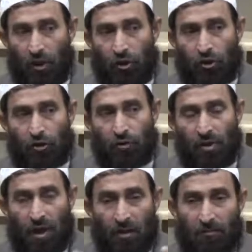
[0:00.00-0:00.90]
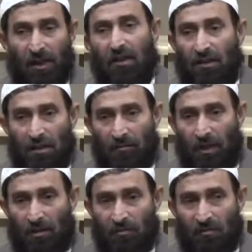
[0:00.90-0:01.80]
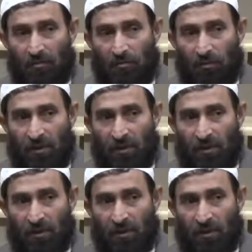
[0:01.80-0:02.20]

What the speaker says: to talk badly about someone,